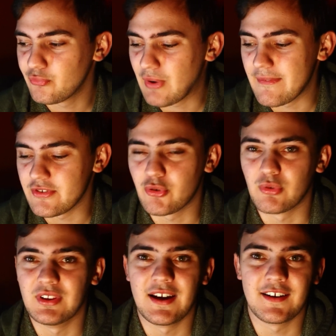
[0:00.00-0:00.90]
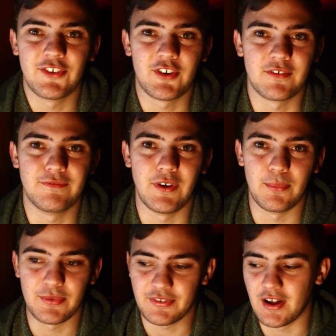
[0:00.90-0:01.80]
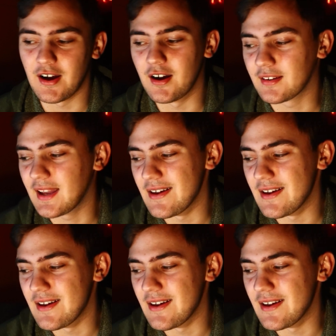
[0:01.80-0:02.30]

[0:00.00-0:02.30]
Having to rely on certain film stock.